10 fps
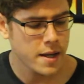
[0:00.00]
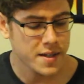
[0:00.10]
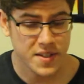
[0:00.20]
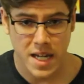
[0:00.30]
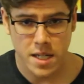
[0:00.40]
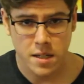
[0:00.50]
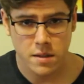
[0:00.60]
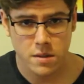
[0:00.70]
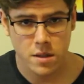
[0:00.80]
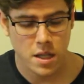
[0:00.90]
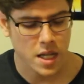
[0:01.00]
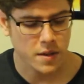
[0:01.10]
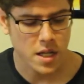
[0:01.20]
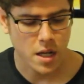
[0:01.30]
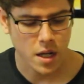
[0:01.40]
Ascend in
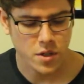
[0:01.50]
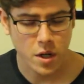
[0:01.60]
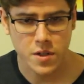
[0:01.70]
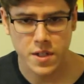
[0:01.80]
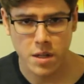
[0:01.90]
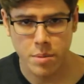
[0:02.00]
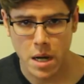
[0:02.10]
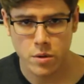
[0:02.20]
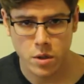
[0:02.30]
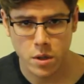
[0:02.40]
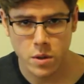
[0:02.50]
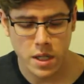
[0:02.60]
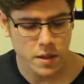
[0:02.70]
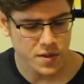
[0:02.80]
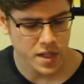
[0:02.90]
the dark side powder
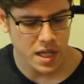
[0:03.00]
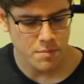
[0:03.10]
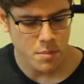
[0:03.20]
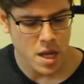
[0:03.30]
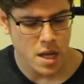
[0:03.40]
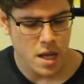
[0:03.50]
coating scheme.